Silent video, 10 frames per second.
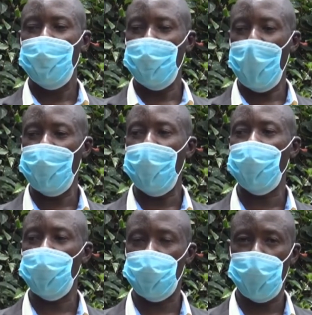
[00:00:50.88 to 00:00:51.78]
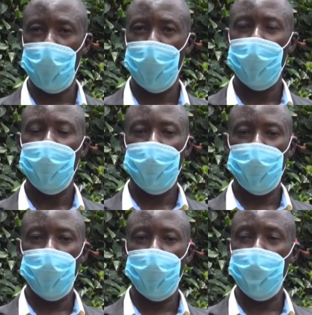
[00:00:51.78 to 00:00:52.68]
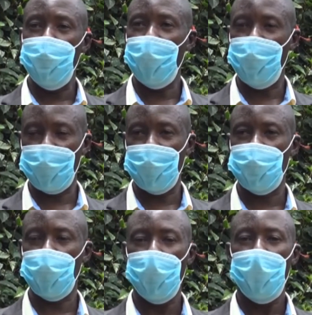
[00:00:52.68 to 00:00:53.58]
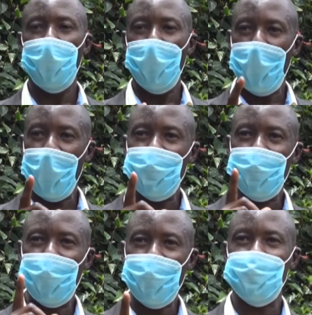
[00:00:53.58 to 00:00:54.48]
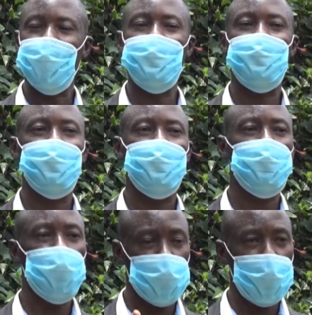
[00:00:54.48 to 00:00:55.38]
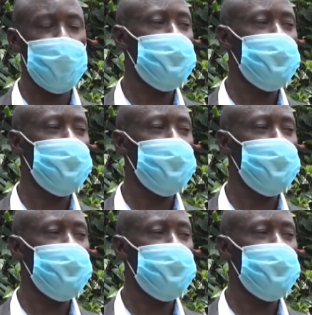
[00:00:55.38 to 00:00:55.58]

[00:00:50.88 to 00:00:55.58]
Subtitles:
and also who will be affected. So, and the class sizes is also an